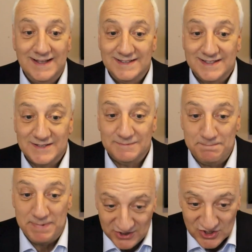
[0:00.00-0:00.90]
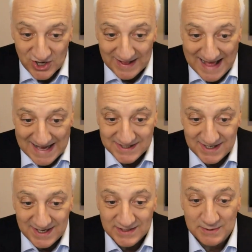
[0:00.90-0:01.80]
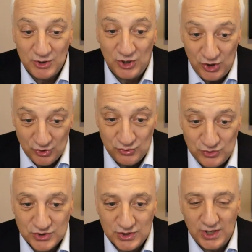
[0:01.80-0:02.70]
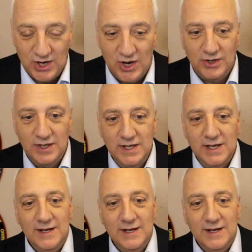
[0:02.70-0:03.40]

space shuttle accident. Some are huge, you know.